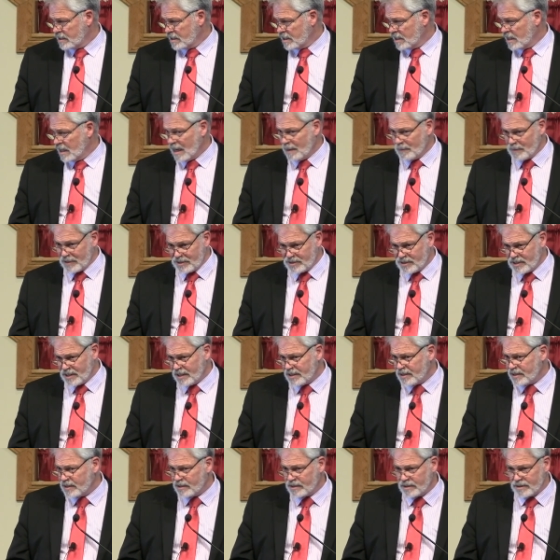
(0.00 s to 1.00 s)
I'm going to tell
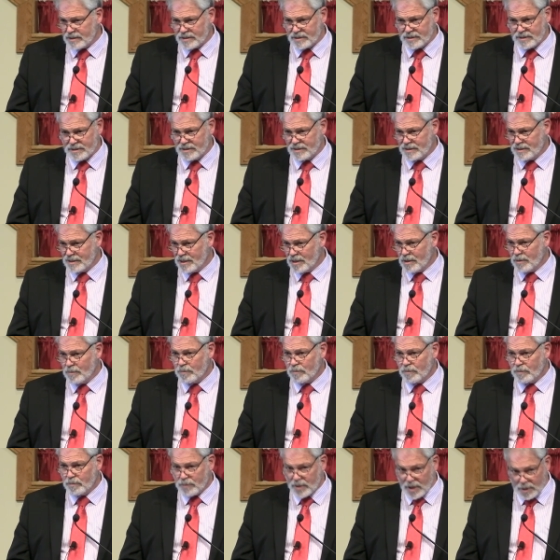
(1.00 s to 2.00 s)
you,
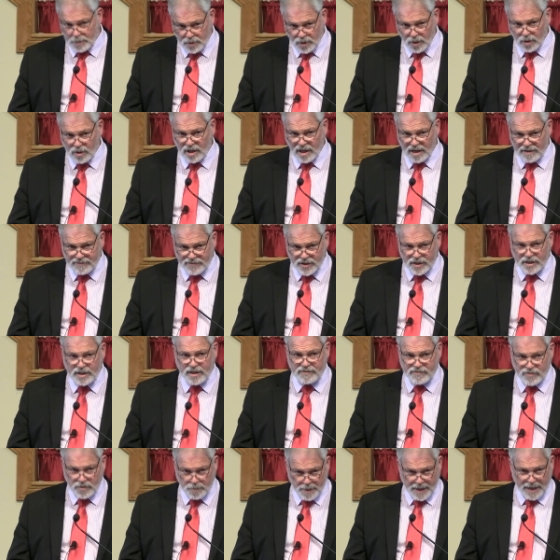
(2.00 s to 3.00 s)
People who love you
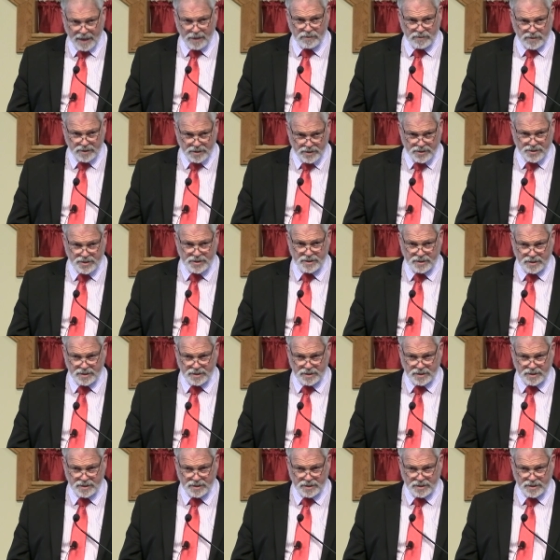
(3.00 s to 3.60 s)
give you boundaries.